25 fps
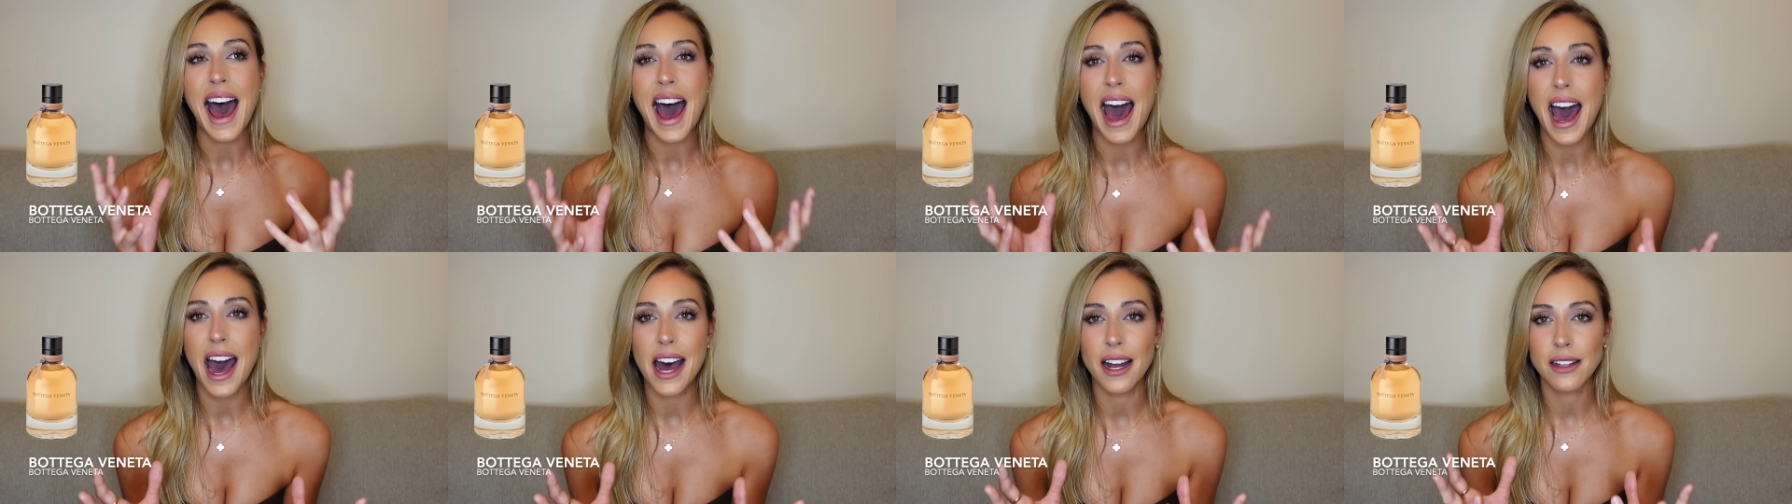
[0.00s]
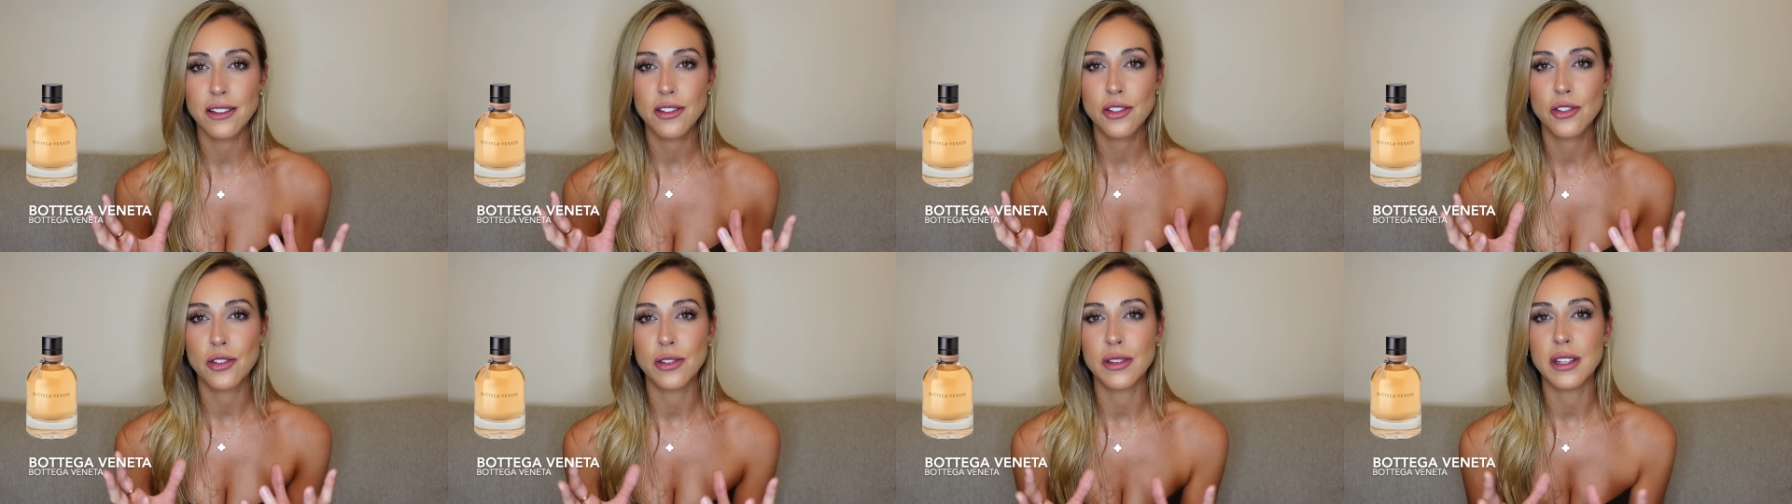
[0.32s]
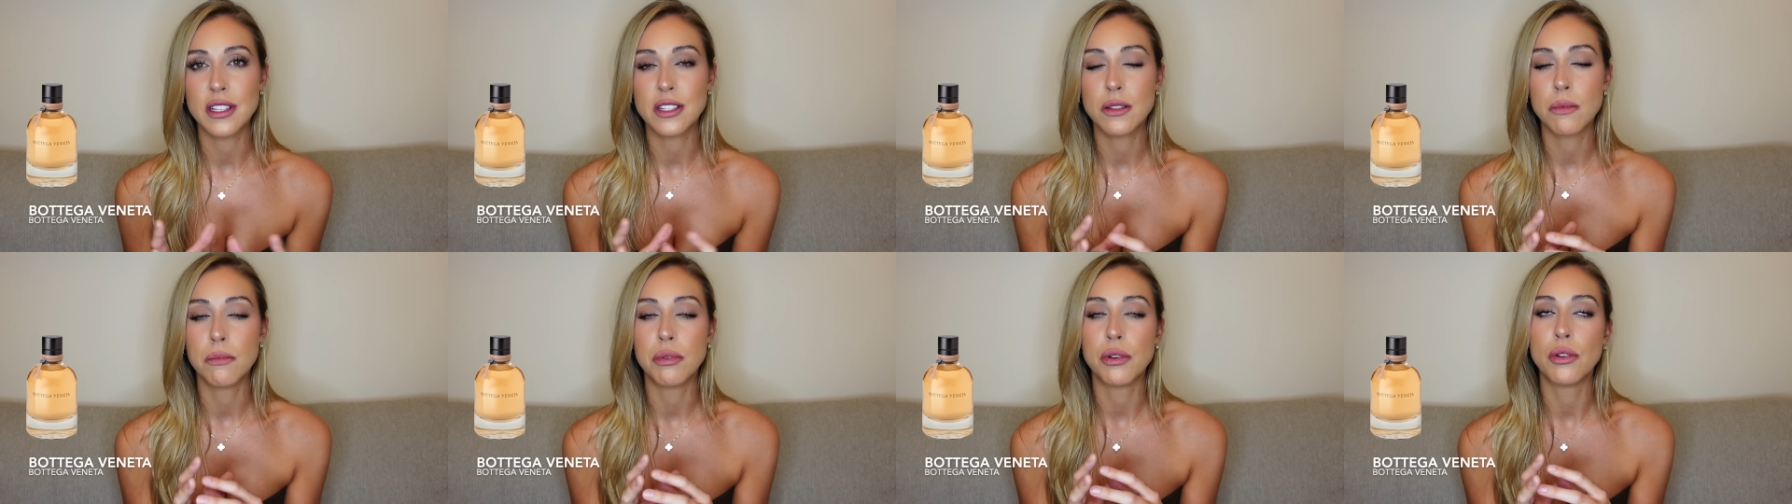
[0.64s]
adds to
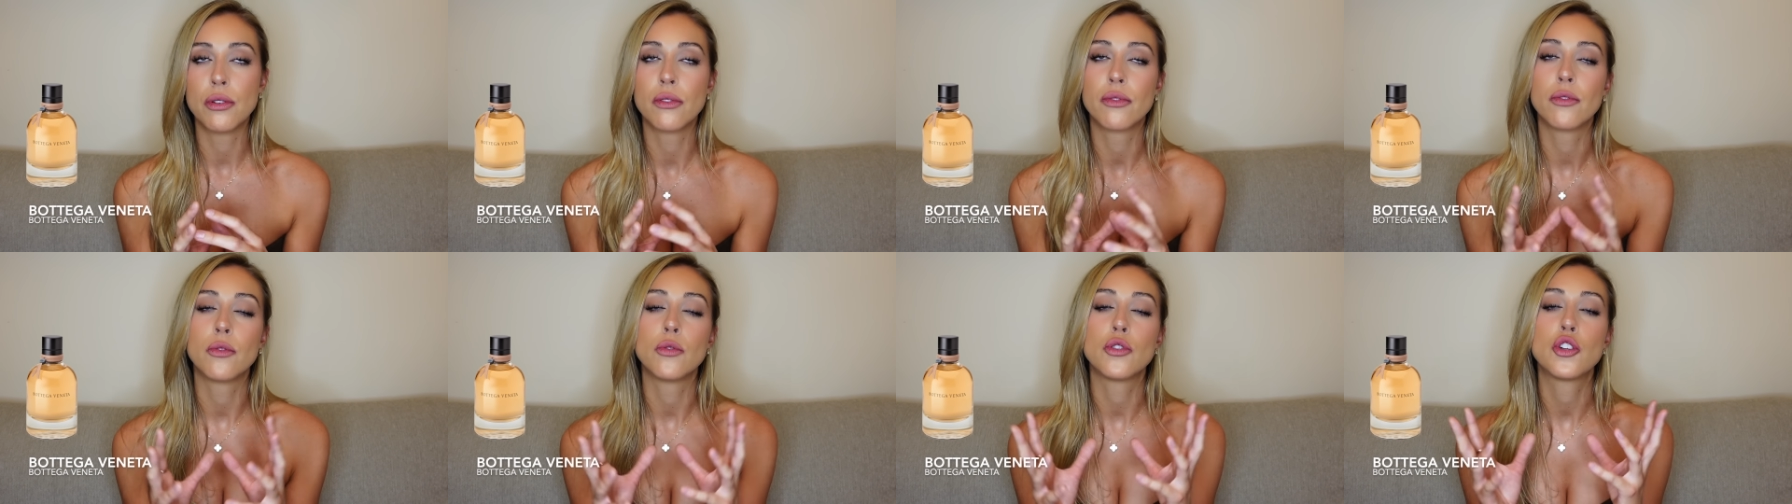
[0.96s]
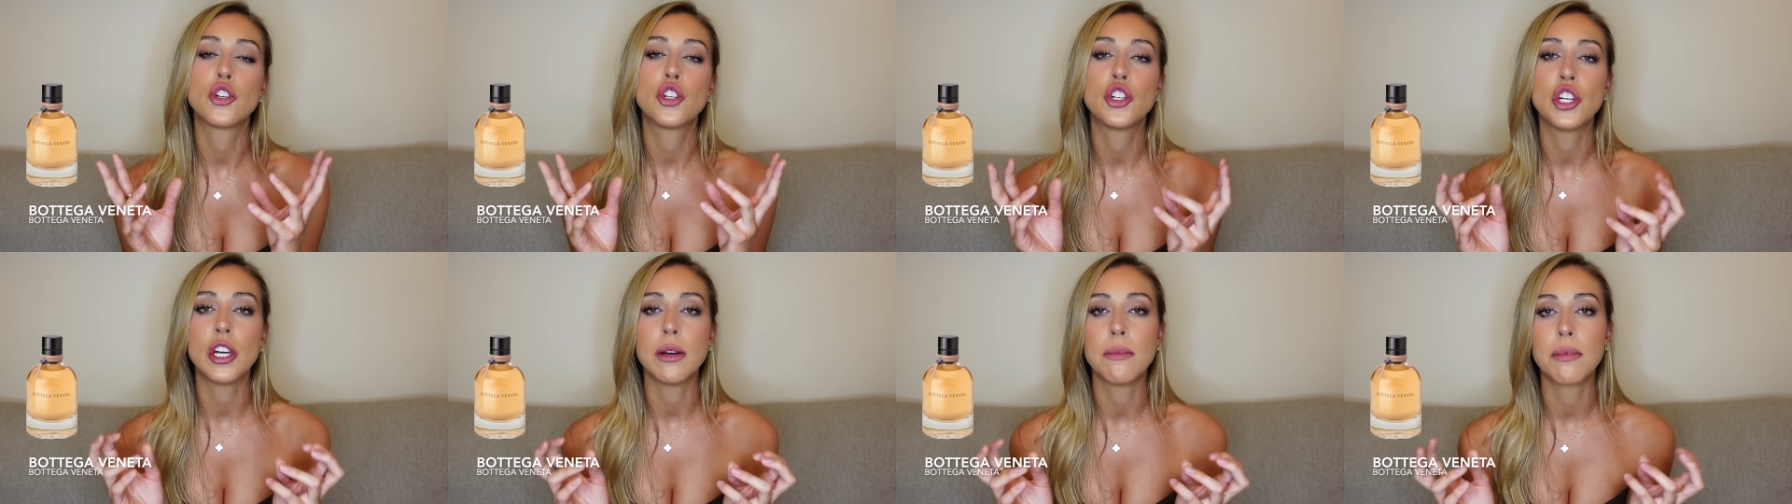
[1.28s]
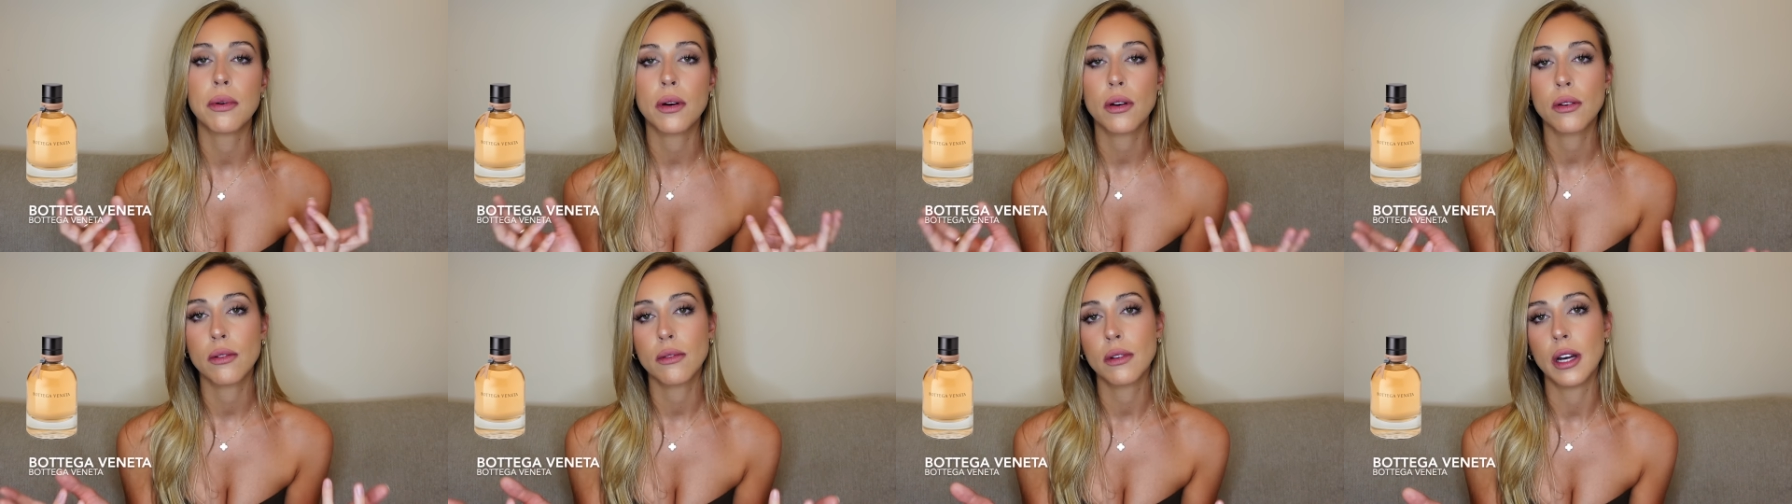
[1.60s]
this beautiful ship
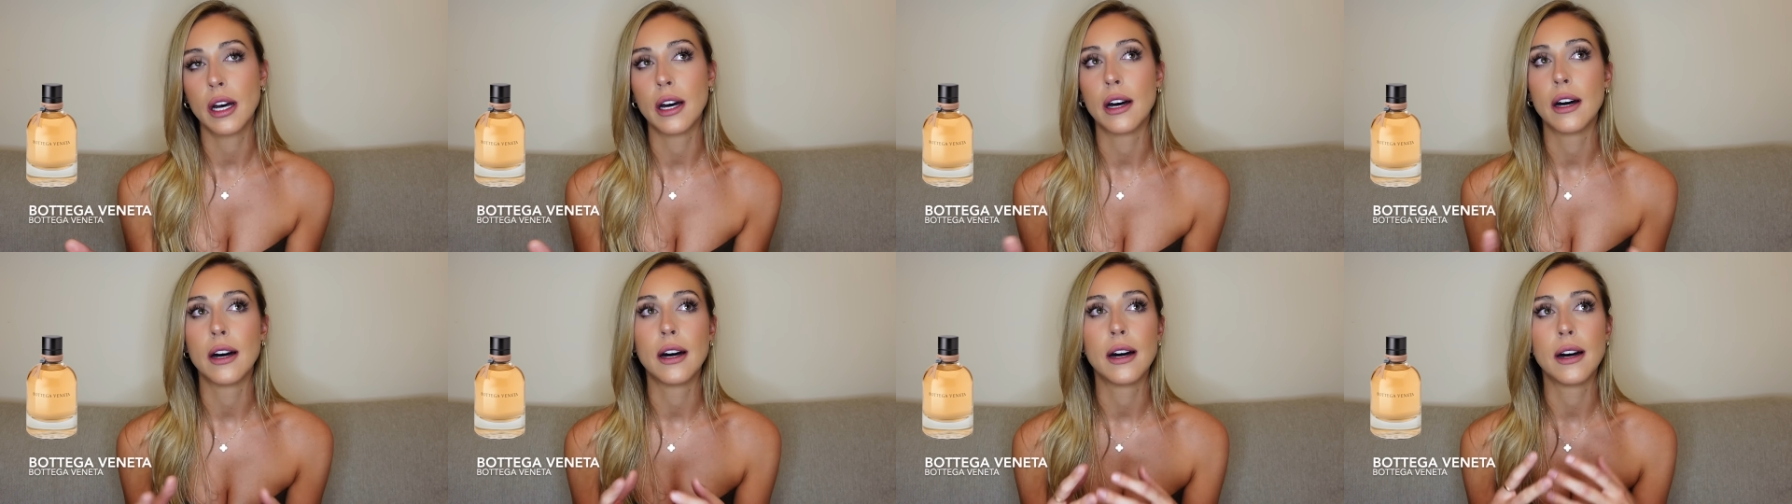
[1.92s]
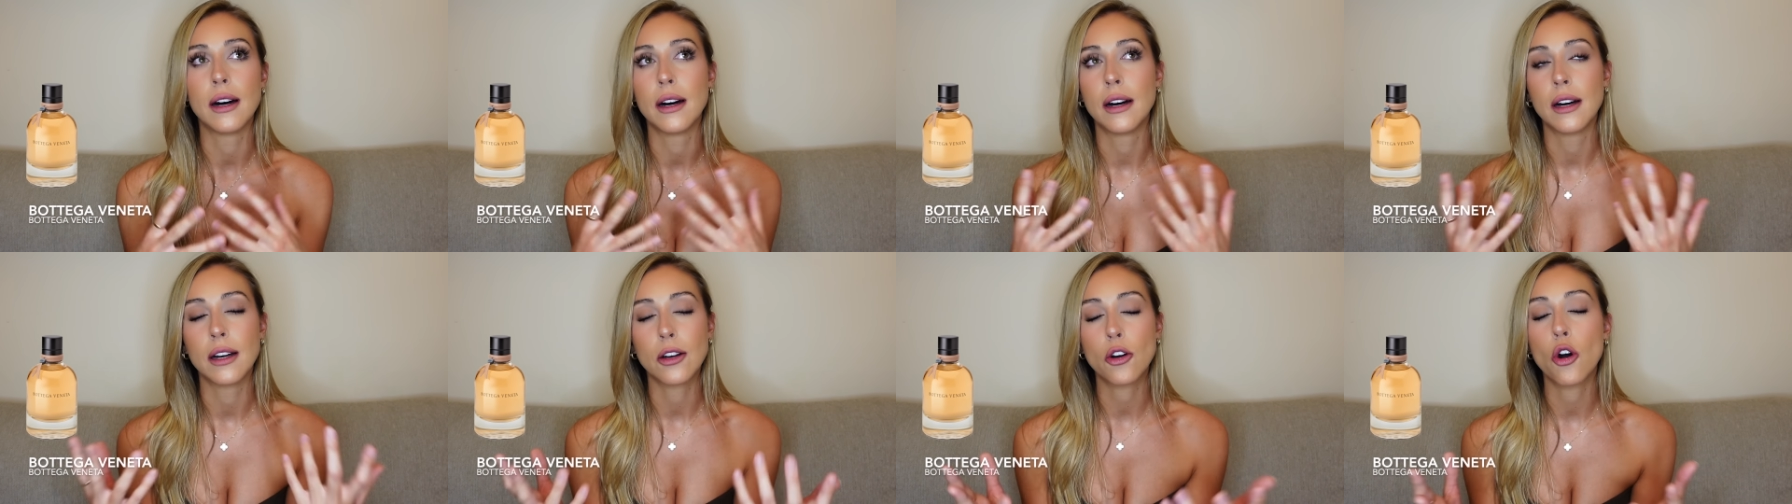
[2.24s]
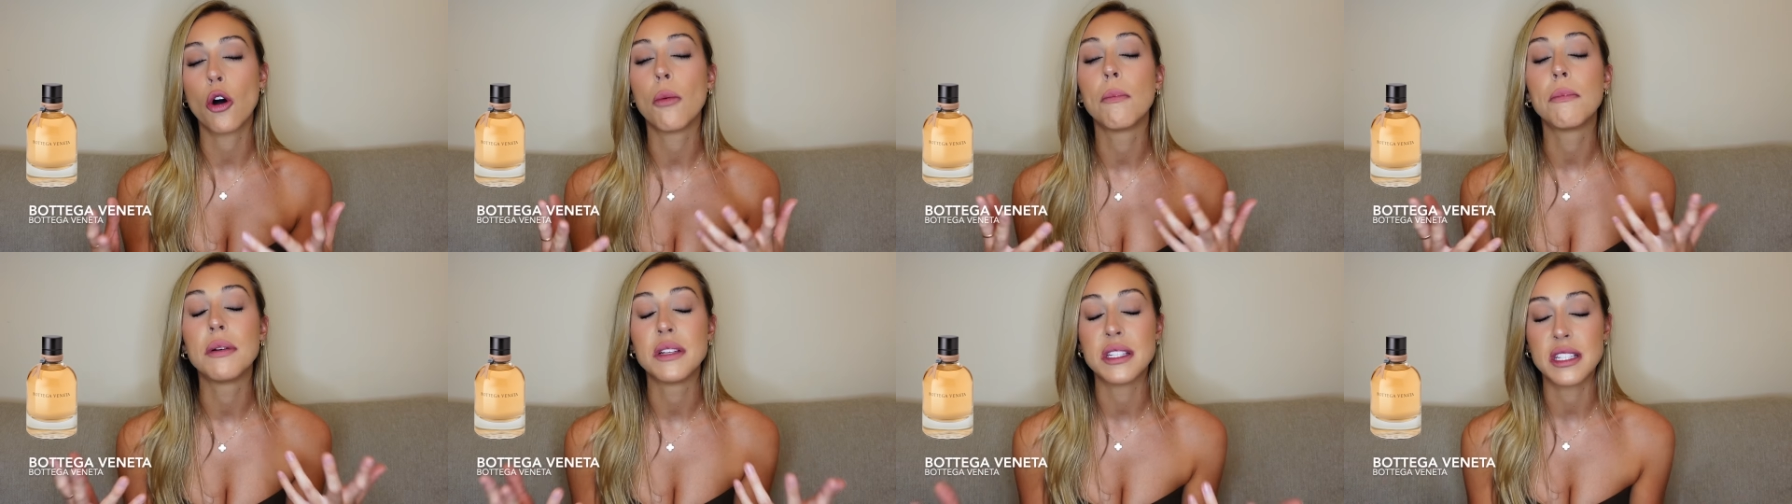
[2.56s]

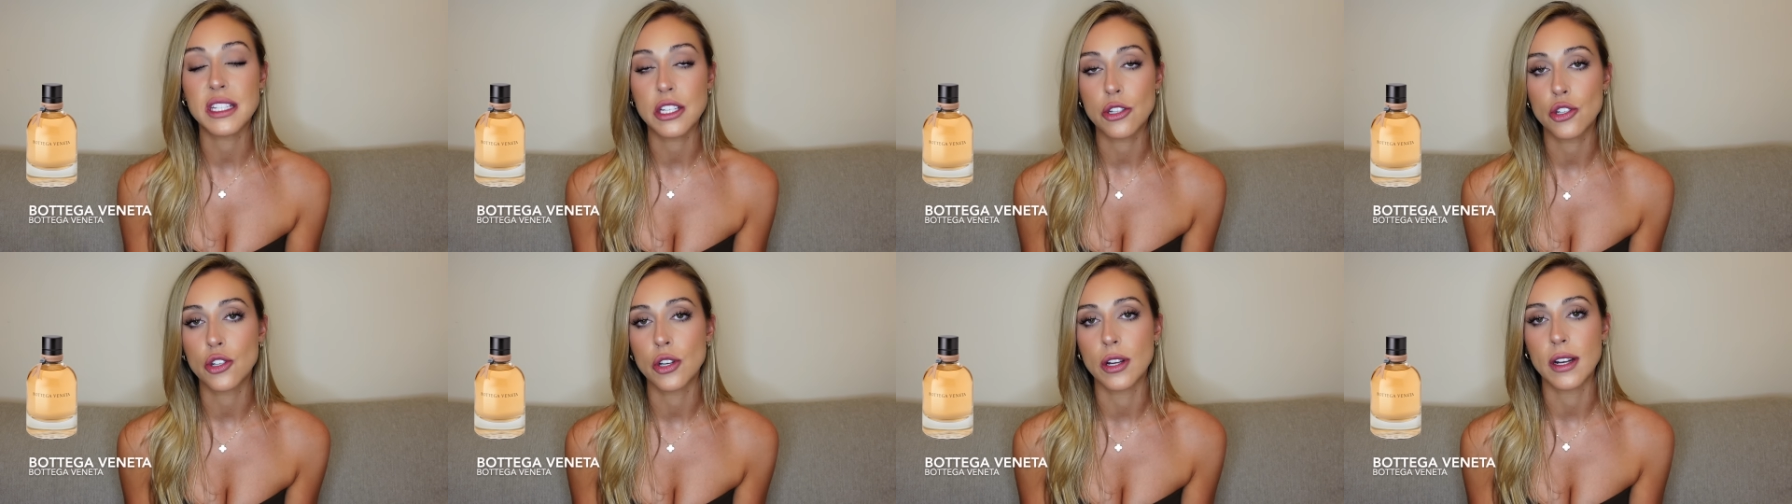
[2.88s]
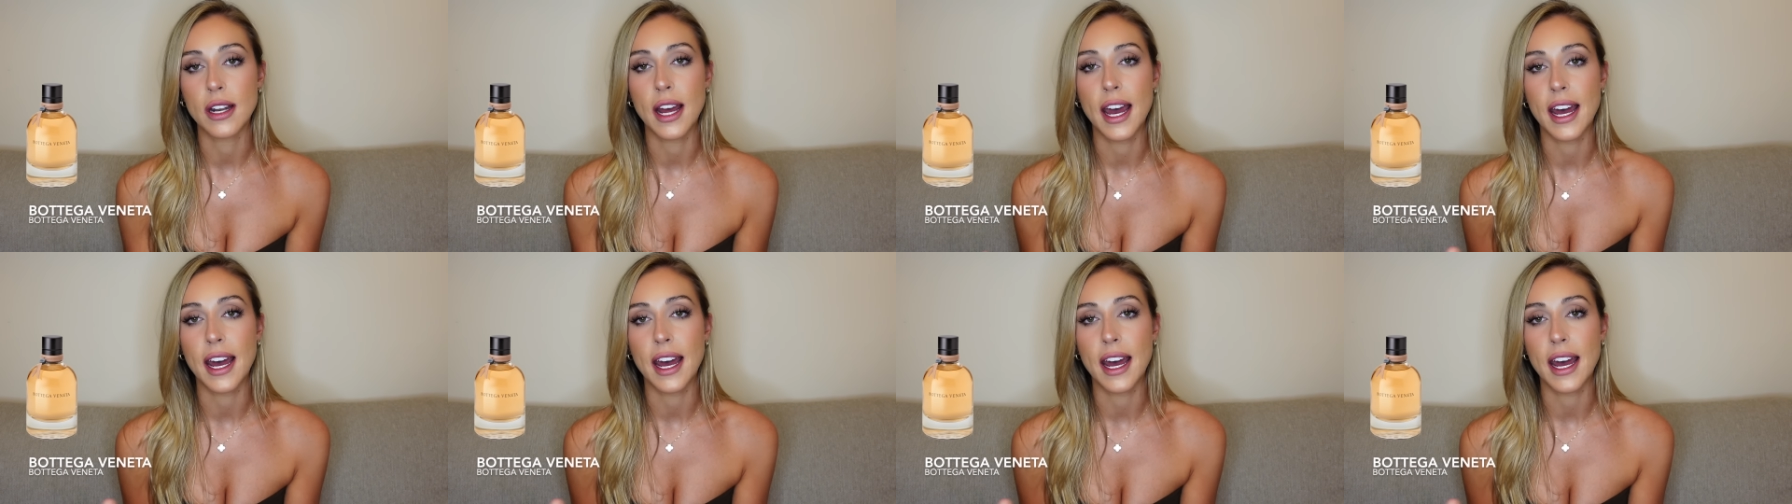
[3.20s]
composition,